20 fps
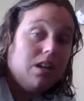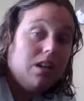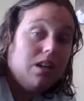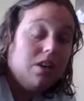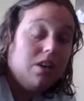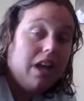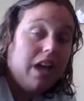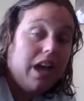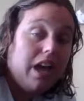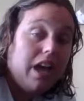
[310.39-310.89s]

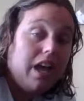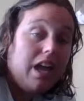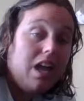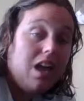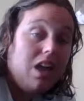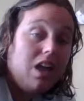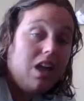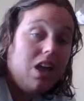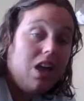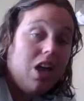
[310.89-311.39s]

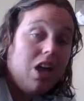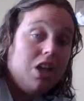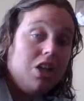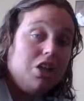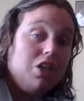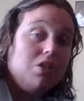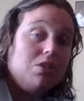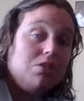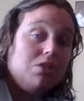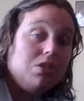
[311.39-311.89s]
Okay?
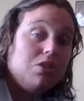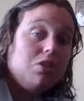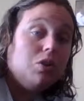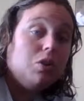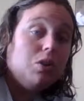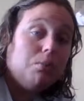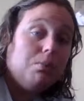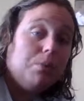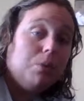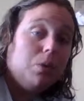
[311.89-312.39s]
You
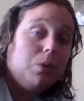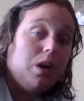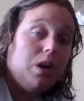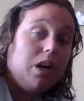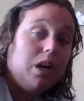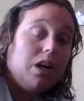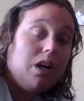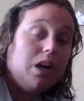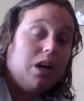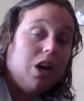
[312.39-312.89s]
school
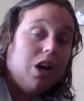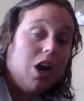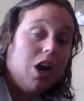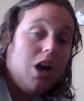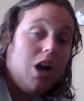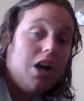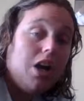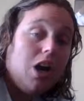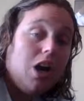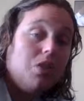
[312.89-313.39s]
board
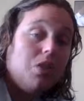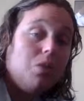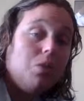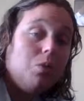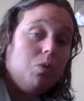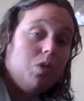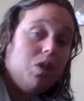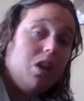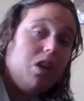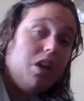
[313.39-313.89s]
are not the
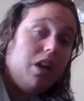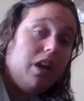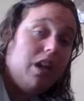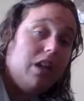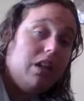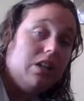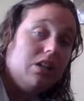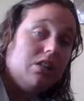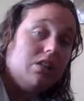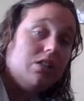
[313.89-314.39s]

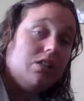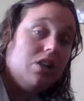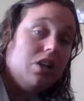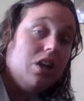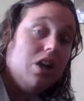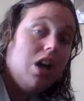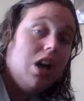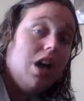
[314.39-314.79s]
ones